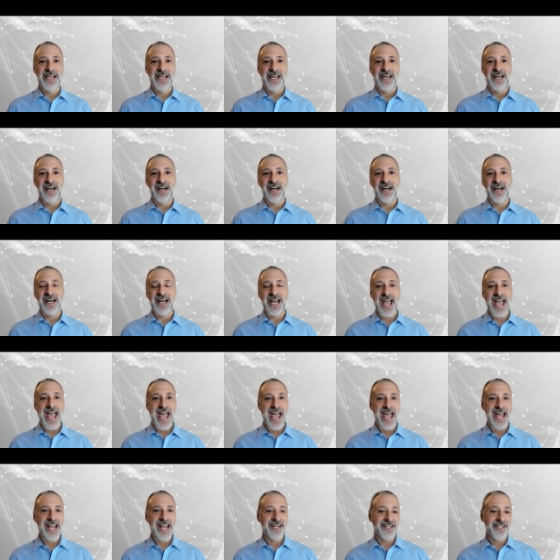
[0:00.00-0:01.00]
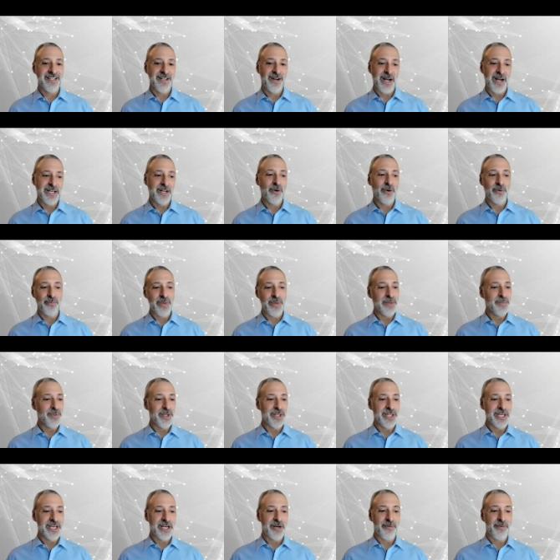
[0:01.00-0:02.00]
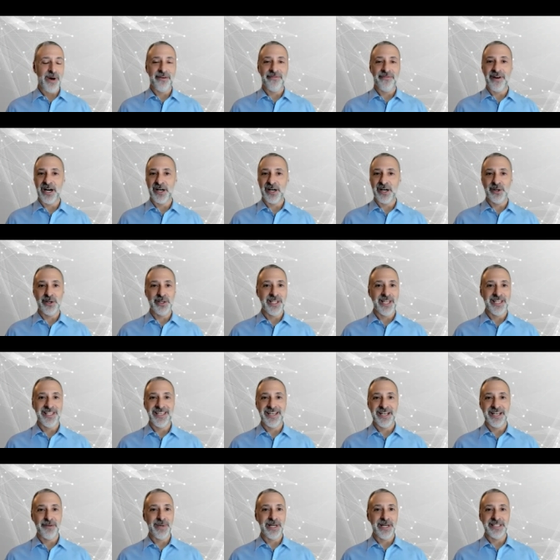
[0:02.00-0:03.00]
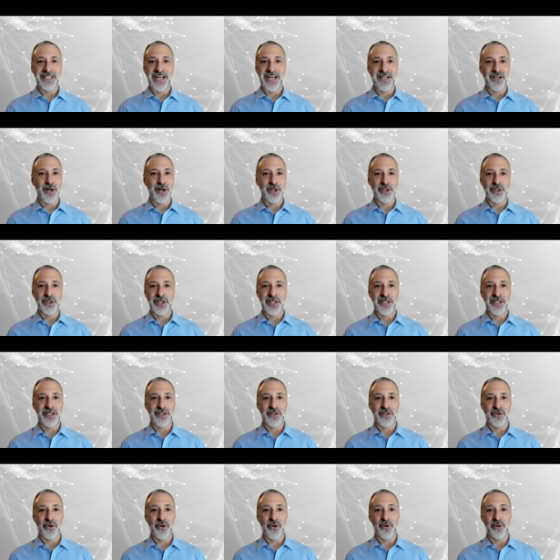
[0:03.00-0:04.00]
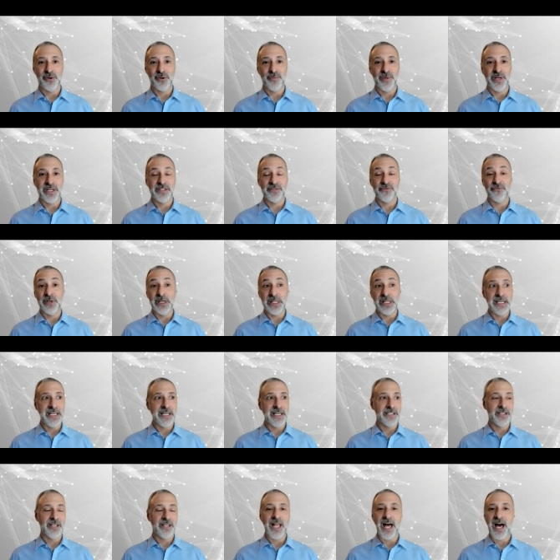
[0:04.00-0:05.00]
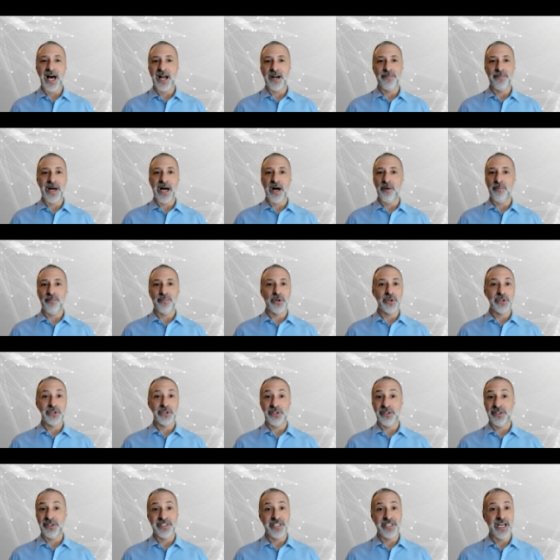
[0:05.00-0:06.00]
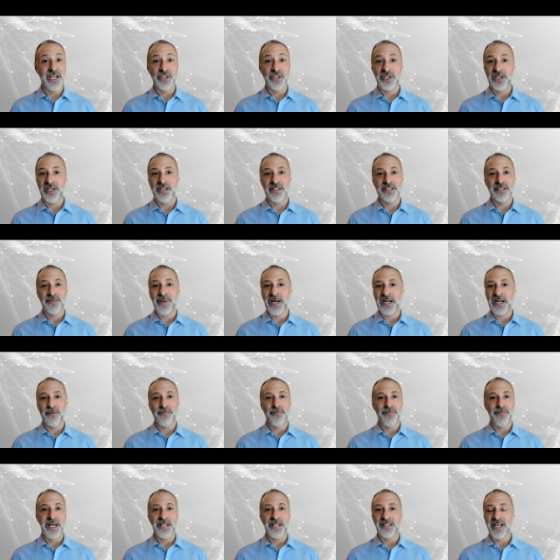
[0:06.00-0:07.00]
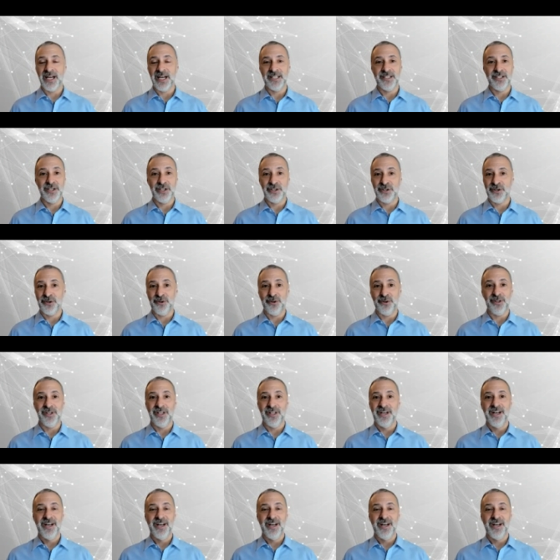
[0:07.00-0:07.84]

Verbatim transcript: And, you know, I know when people think about Fiery, they think about that cut sheet controller, but it's a lot about personalization. It's about that digital